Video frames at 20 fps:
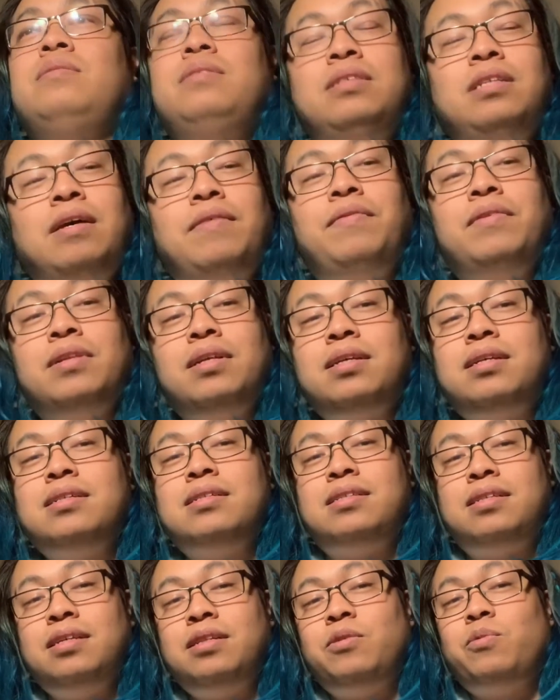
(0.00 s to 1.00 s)
Definitely can
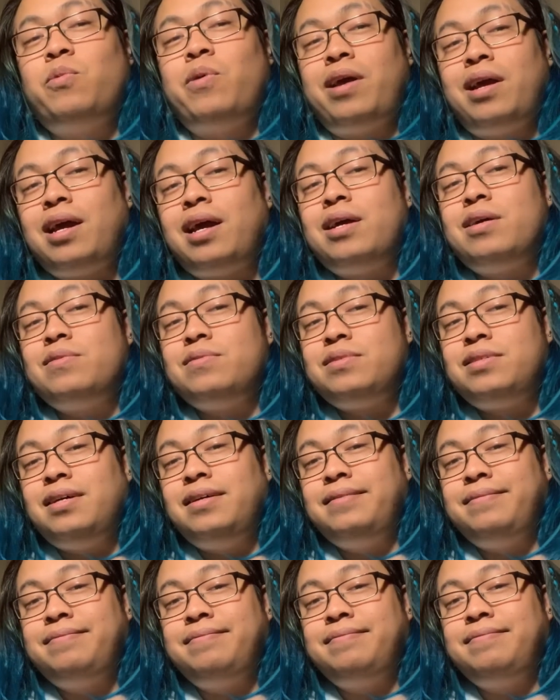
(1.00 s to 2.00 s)
see the way out.
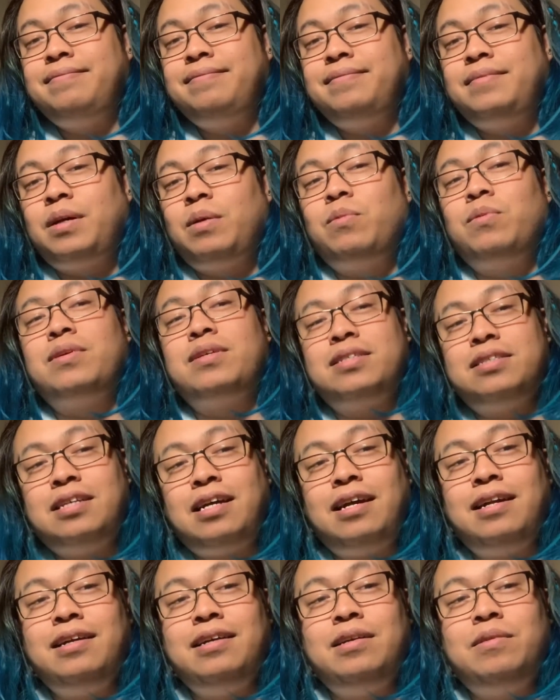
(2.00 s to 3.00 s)
And we're
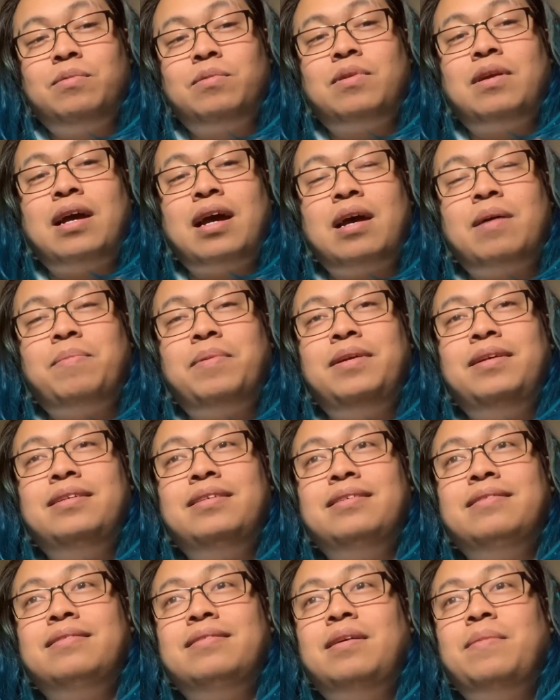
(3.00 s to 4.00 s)
excited and we're
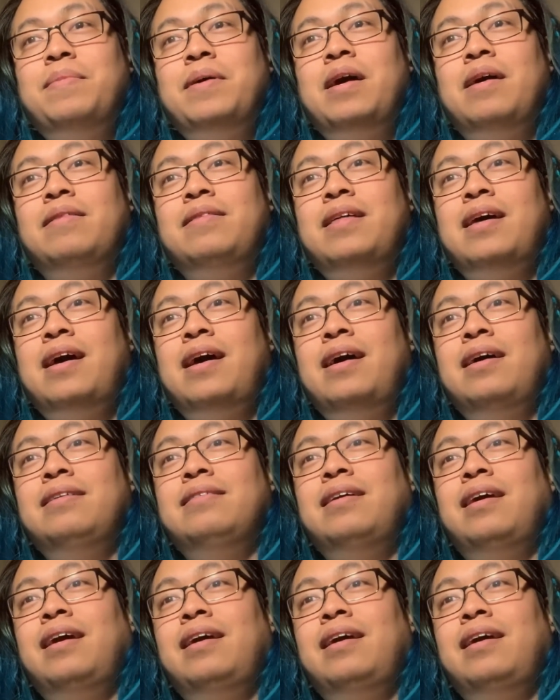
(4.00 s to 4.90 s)
happy about that.